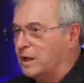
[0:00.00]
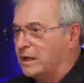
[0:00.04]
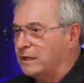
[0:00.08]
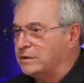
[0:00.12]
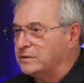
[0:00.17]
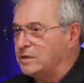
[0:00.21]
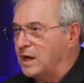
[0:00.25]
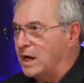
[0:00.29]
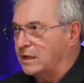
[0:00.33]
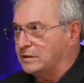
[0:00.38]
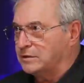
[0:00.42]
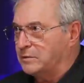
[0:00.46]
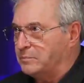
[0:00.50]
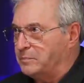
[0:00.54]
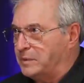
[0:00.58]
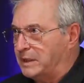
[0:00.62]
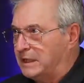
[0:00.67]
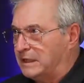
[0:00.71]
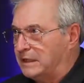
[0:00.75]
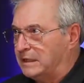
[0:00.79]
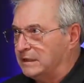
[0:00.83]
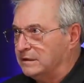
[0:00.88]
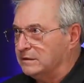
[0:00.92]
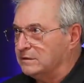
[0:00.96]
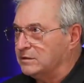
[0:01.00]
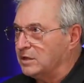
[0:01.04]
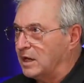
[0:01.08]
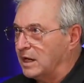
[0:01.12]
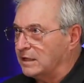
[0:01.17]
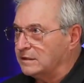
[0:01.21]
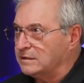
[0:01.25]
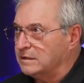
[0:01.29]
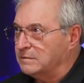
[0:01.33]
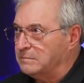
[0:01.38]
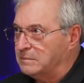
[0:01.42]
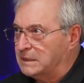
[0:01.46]
to talk to Pete and
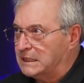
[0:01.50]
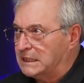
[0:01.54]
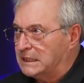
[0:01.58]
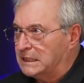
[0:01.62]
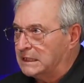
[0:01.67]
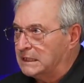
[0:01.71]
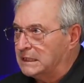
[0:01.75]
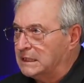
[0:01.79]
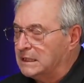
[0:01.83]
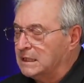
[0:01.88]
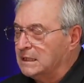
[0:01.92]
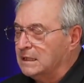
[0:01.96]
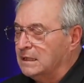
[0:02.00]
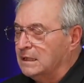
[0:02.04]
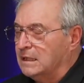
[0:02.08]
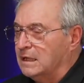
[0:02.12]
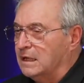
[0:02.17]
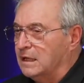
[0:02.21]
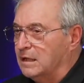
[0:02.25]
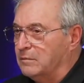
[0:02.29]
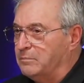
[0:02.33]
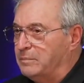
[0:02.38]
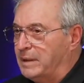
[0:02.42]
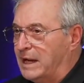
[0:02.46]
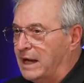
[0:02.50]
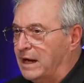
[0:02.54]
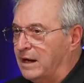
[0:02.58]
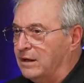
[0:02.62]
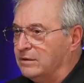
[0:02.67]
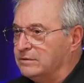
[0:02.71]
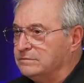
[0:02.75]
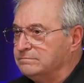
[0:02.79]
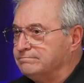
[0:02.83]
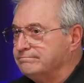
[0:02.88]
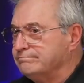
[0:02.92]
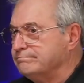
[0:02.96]
talk to me
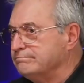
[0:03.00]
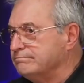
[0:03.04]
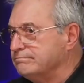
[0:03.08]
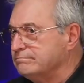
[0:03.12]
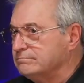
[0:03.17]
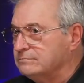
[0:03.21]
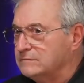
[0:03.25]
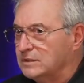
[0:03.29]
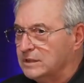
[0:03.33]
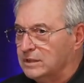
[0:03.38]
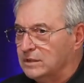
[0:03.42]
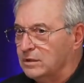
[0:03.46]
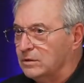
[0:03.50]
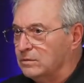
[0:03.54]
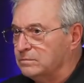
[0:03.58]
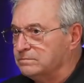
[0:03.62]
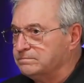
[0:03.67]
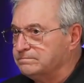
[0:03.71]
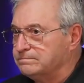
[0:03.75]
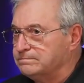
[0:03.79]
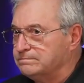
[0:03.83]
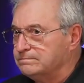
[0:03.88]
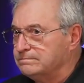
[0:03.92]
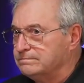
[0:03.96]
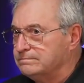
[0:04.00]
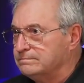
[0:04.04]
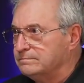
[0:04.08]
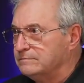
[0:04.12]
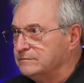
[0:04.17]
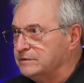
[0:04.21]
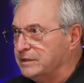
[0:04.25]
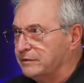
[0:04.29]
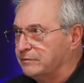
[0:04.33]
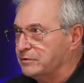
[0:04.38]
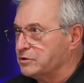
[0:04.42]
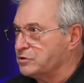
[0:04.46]
about
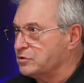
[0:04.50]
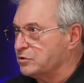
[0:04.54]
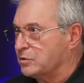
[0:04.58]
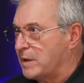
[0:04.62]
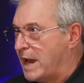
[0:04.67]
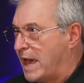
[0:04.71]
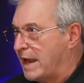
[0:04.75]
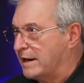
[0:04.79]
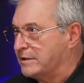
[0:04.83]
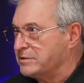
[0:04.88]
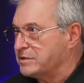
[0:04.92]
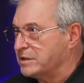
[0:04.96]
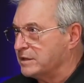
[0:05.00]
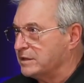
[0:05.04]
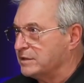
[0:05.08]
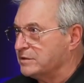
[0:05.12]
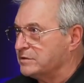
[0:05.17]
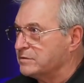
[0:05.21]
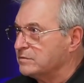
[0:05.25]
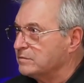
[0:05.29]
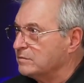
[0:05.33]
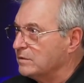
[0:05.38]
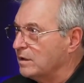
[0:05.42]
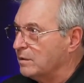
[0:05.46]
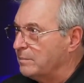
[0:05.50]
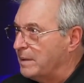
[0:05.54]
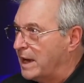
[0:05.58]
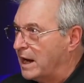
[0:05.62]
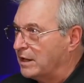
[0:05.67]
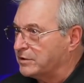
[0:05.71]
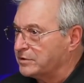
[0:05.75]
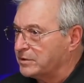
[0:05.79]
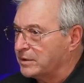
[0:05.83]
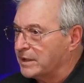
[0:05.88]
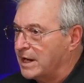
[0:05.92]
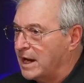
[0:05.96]
different strategies
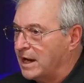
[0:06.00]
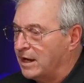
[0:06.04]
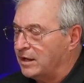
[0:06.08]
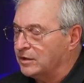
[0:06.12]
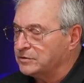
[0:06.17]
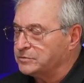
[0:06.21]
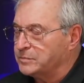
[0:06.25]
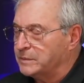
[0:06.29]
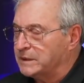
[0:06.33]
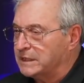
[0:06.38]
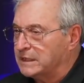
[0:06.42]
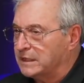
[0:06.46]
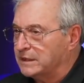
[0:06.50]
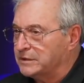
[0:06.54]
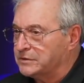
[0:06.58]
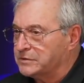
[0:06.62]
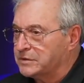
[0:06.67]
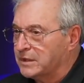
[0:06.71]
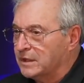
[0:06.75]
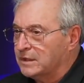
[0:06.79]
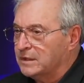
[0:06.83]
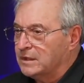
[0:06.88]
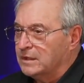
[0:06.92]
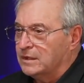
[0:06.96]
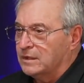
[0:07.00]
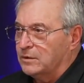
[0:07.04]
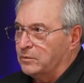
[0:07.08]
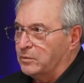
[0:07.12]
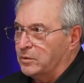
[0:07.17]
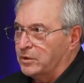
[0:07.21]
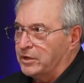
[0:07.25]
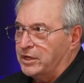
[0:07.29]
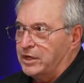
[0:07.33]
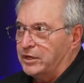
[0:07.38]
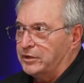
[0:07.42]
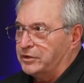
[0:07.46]
about your house, because
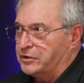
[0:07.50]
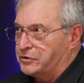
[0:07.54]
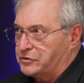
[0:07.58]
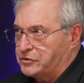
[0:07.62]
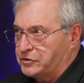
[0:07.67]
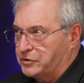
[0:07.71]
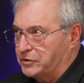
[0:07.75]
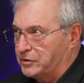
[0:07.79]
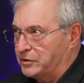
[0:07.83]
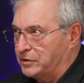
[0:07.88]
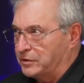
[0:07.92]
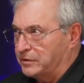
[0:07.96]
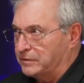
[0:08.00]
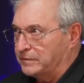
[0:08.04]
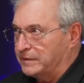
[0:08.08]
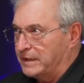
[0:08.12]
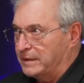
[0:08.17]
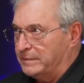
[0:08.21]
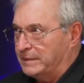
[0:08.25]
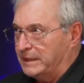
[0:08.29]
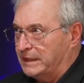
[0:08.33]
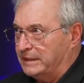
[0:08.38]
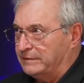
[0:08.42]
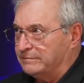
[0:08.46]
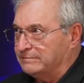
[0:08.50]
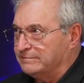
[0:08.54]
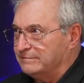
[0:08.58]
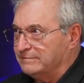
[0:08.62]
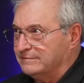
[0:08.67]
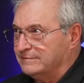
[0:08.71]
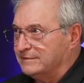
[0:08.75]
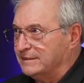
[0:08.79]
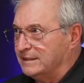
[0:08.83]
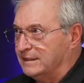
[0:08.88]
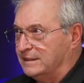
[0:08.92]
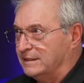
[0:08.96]
we're here to serve. I mean,
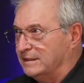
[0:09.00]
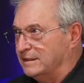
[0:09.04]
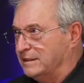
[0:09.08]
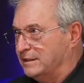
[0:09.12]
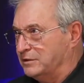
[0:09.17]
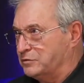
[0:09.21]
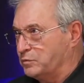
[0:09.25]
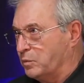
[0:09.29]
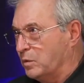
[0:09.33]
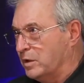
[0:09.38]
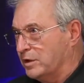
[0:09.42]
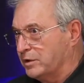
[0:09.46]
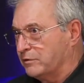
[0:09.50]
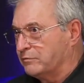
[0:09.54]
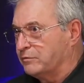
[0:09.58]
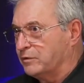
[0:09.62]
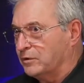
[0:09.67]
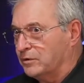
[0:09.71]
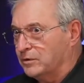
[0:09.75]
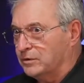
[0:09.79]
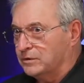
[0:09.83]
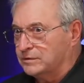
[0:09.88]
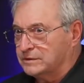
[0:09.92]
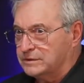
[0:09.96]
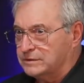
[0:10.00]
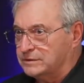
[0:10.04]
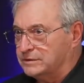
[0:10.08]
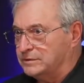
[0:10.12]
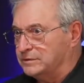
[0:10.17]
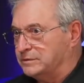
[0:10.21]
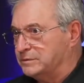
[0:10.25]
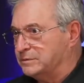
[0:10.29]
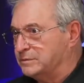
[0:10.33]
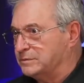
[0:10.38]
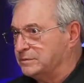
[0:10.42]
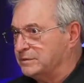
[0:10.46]
it's wonderful
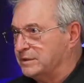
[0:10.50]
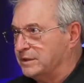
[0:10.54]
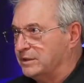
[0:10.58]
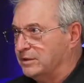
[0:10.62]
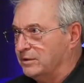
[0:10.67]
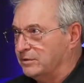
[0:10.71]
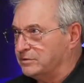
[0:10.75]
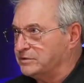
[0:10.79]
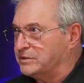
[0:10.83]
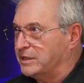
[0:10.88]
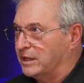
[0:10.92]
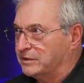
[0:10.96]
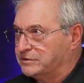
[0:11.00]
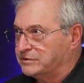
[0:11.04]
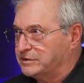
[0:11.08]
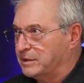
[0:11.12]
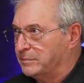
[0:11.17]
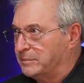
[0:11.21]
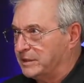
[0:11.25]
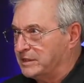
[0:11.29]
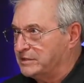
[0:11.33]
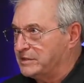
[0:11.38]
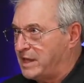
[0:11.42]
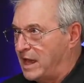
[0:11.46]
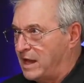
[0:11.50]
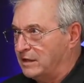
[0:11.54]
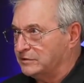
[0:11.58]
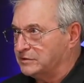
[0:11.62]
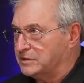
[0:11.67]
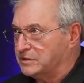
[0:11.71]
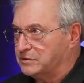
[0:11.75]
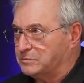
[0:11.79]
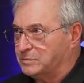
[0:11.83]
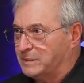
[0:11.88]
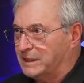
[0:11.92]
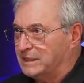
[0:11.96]
to sell somebody's
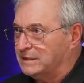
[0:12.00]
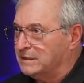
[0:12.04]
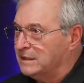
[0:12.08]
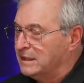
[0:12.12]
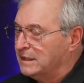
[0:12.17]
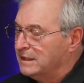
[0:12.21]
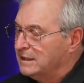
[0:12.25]
houses, but